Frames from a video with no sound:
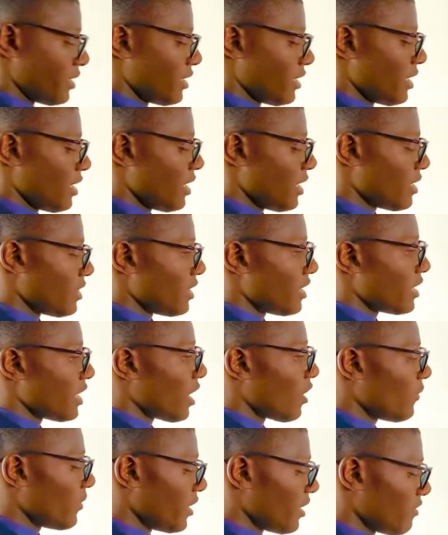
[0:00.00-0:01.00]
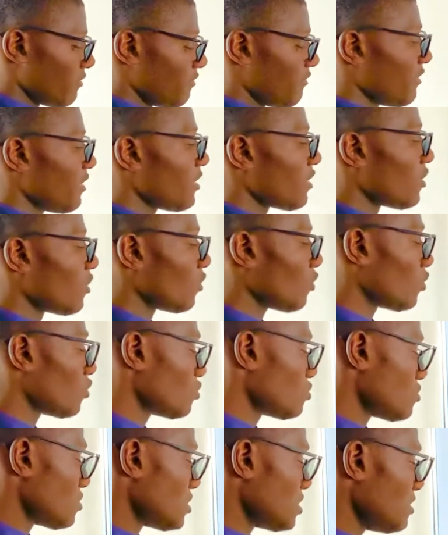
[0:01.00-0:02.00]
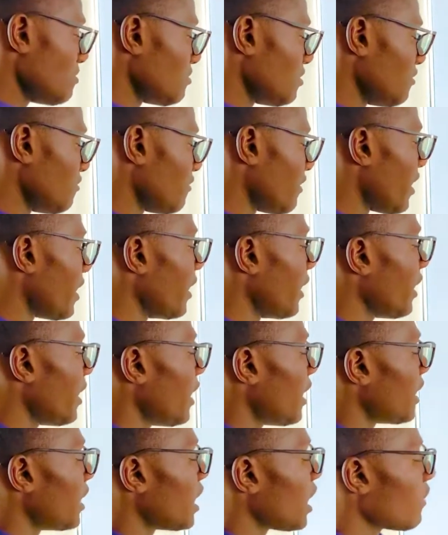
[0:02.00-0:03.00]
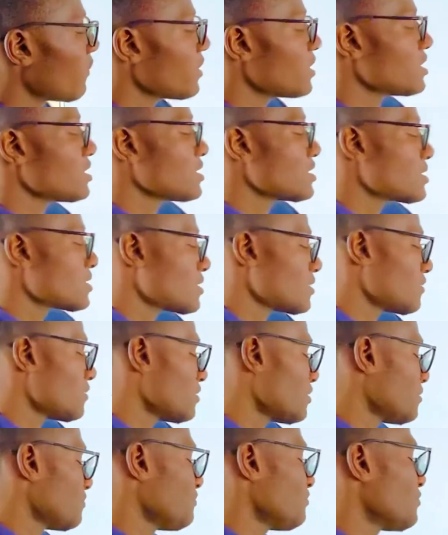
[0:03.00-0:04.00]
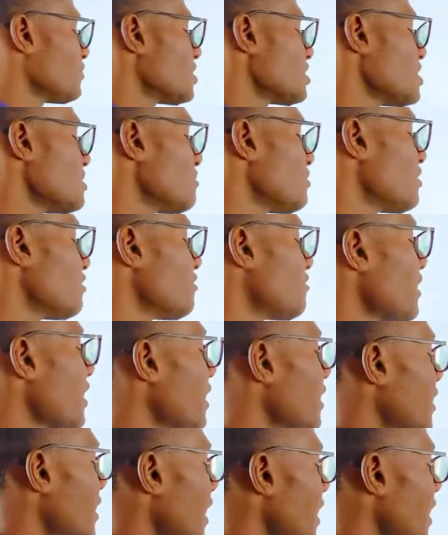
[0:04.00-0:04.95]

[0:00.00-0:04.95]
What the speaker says: And then now we can further on go to simplify. Now we're just simplifying that,